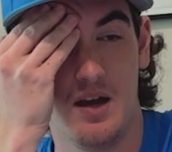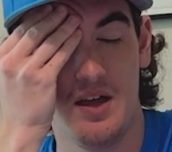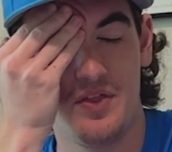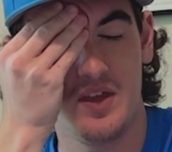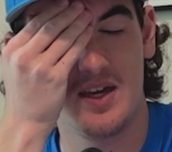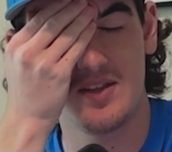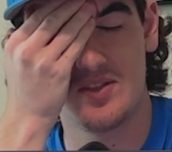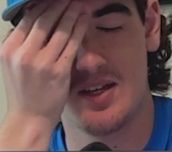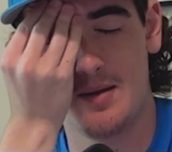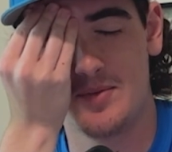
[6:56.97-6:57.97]
I think it's
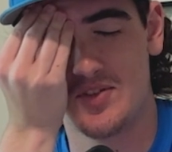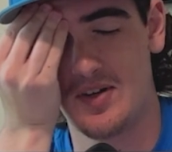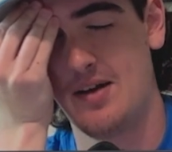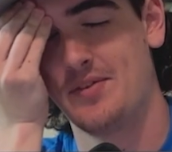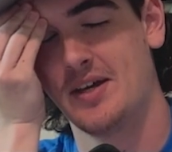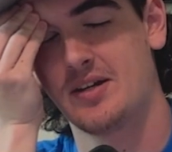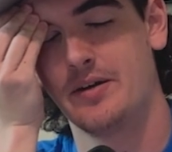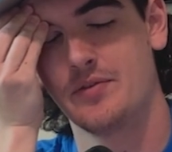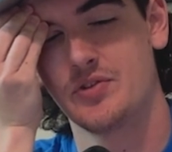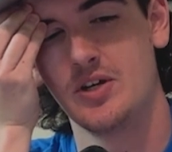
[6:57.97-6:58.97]
time to start having that
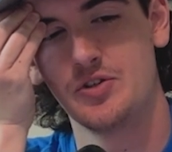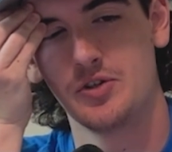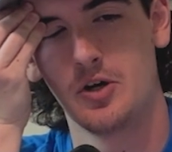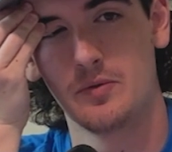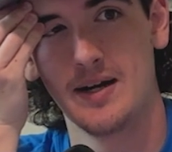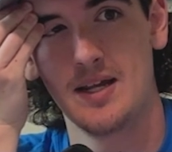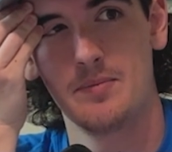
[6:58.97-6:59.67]
conversation already,